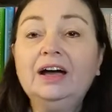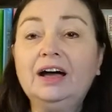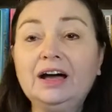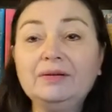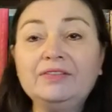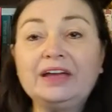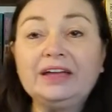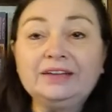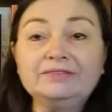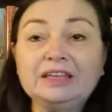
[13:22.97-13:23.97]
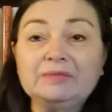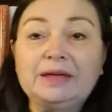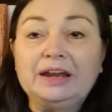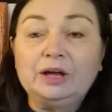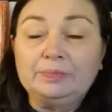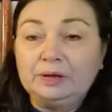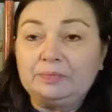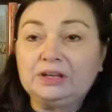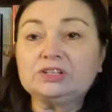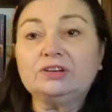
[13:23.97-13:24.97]
If I think about it, I'll put a
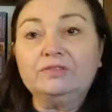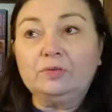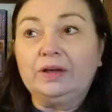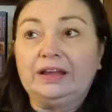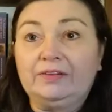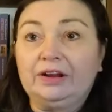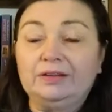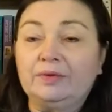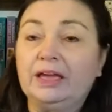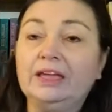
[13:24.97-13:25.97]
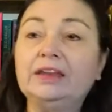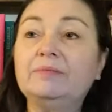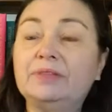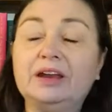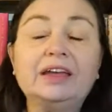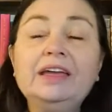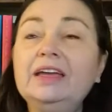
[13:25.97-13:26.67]
picture of the one I've already read up there.